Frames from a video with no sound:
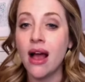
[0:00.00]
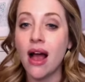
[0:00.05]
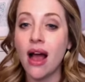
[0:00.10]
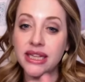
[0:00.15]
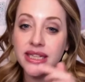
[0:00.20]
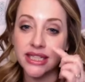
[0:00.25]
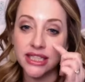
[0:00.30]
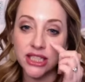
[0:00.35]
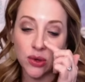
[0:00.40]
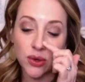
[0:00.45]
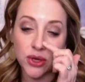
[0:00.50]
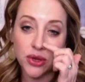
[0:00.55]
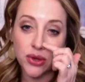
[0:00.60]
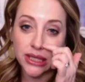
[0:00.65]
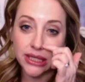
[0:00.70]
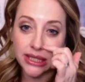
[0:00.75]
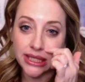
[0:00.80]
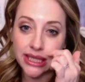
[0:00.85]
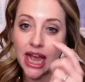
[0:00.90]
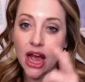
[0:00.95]
And so you
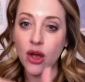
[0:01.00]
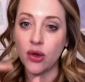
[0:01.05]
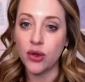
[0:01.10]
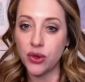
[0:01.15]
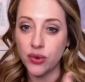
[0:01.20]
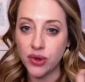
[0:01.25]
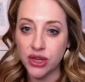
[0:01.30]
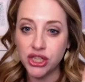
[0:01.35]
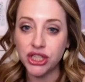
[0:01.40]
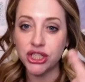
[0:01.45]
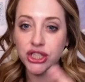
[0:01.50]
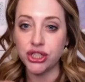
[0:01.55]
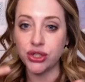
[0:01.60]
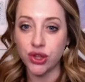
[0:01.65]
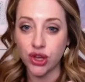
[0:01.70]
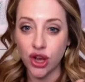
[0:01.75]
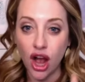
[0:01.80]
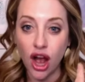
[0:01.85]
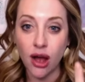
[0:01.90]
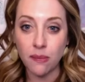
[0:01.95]
can see how you can just
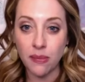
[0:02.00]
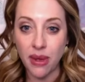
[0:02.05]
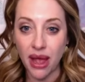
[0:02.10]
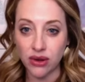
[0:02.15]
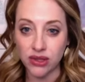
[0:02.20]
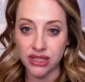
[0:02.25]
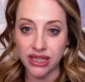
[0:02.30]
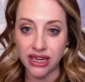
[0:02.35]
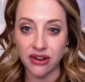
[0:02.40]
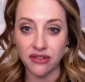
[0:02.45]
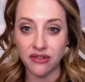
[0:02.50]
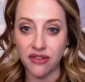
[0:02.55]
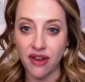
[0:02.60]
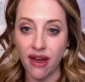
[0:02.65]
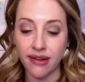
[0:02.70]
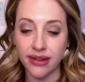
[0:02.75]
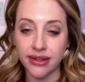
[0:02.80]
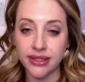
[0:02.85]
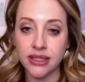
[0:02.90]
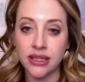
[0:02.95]
do the compounding
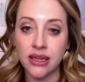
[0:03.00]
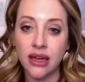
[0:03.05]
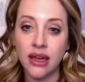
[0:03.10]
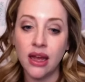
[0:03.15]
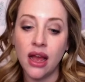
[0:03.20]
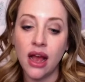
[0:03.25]
effect.